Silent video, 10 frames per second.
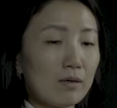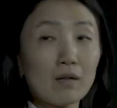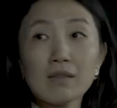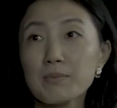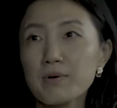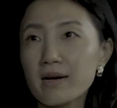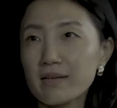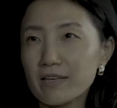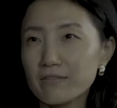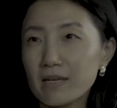uh,
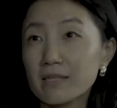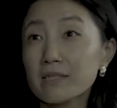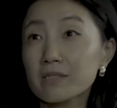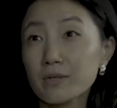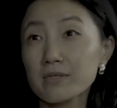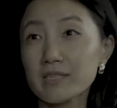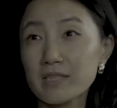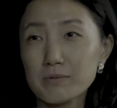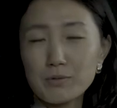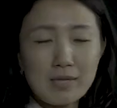collaborative, and
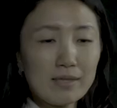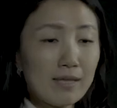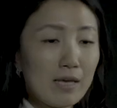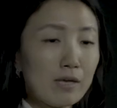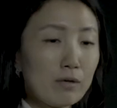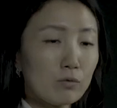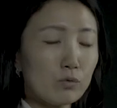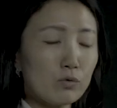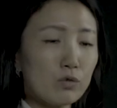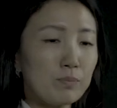iterative, so that they
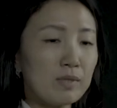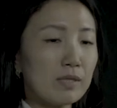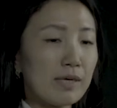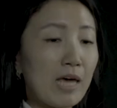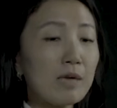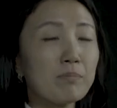would be mm -hmm.